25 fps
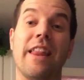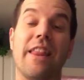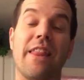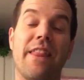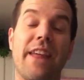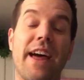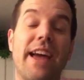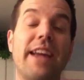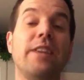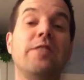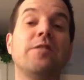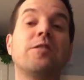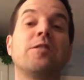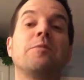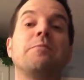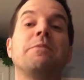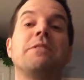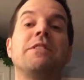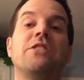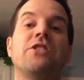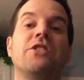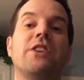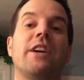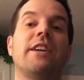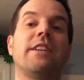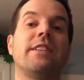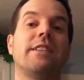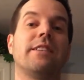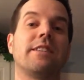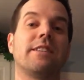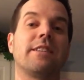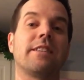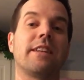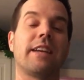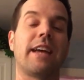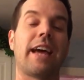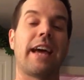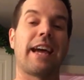that used to be
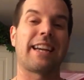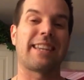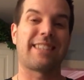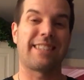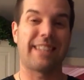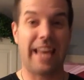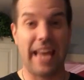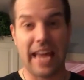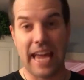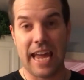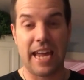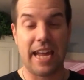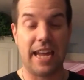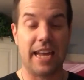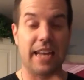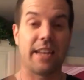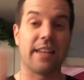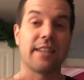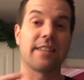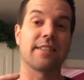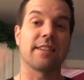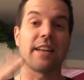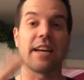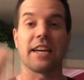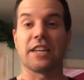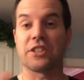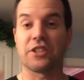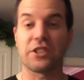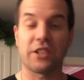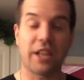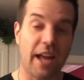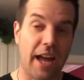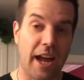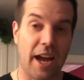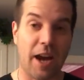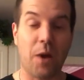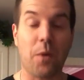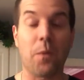Jaiden's ex-aide slash
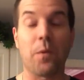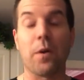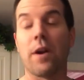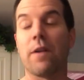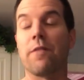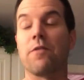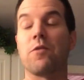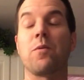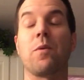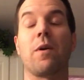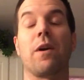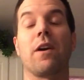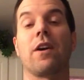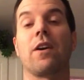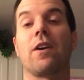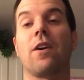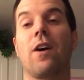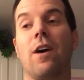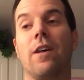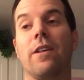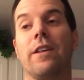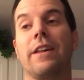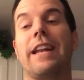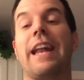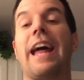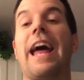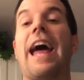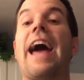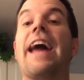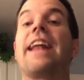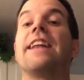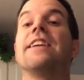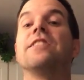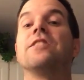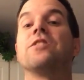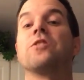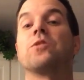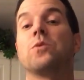tech, whatever you want to call it,
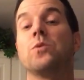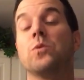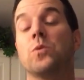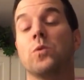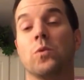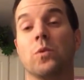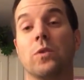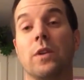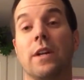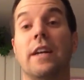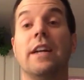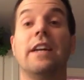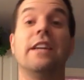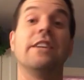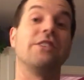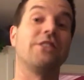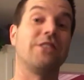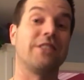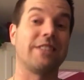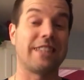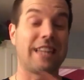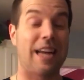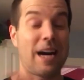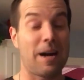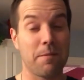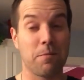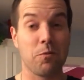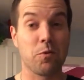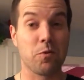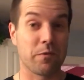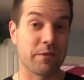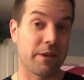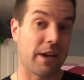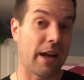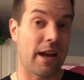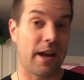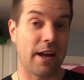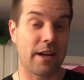at his school. She's now
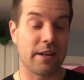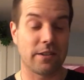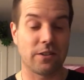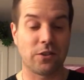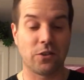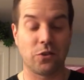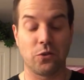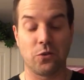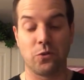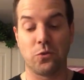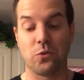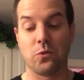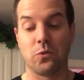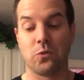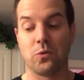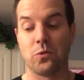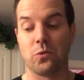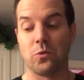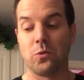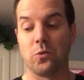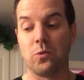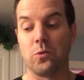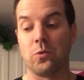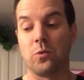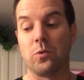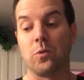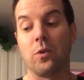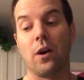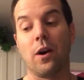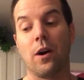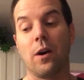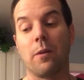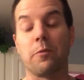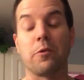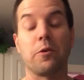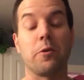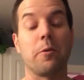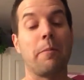moved on to
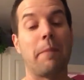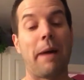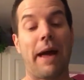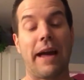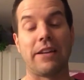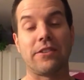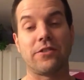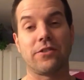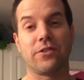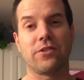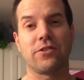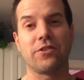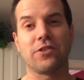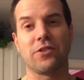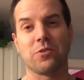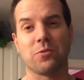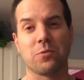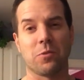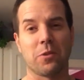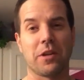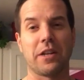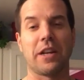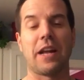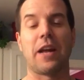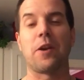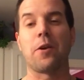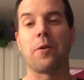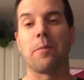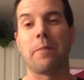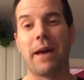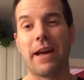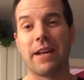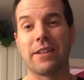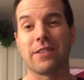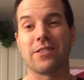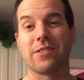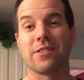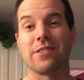um, her master's. She's working on her
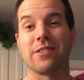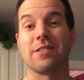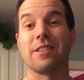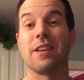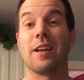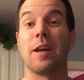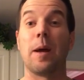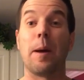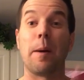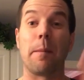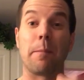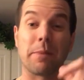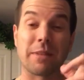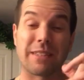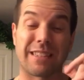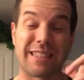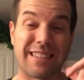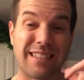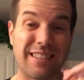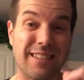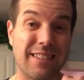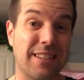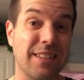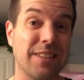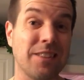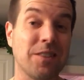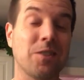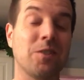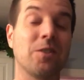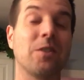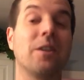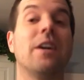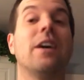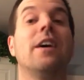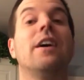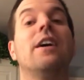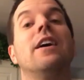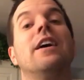master's, but
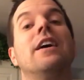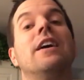still,